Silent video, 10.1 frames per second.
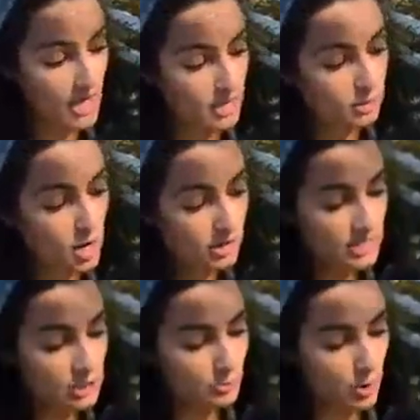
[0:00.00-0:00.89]
And along
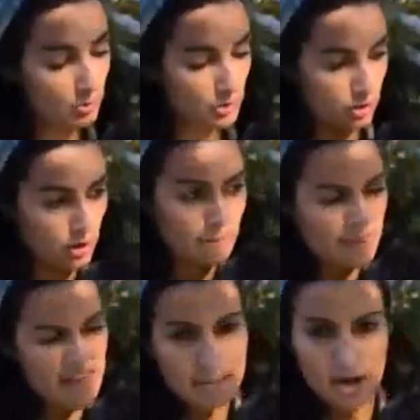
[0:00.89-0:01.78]
these bones are their
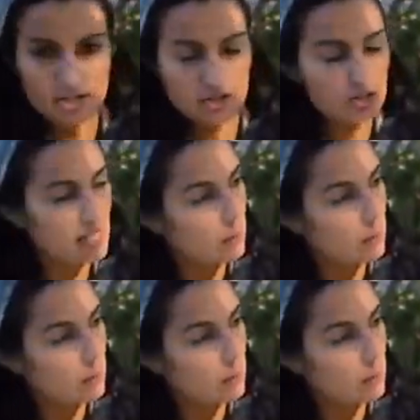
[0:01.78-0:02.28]
big muscles,